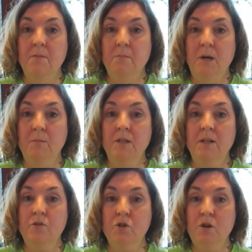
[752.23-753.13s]
public
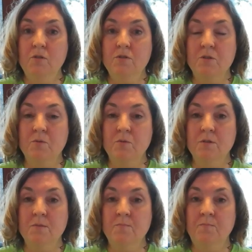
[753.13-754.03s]
charter
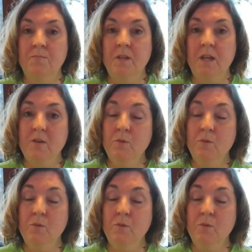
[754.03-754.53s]
schools, and